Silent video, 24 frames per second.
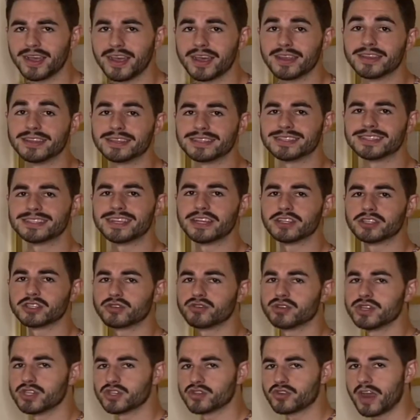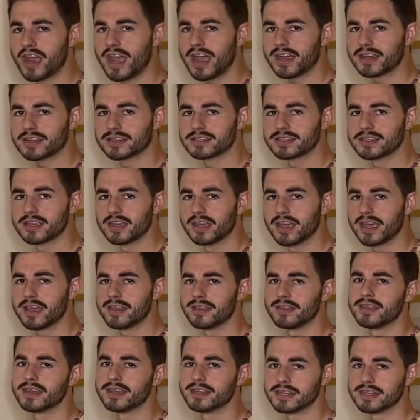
the sensory tracts and then